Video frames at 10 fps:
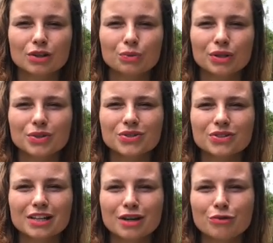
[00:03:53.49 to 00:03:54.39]
We used to
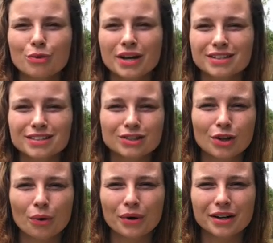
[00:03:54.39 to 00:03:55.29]
live way
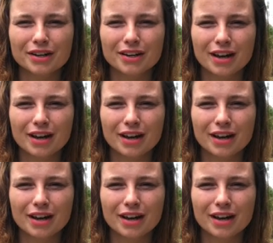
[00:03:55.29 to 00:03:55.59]
slower,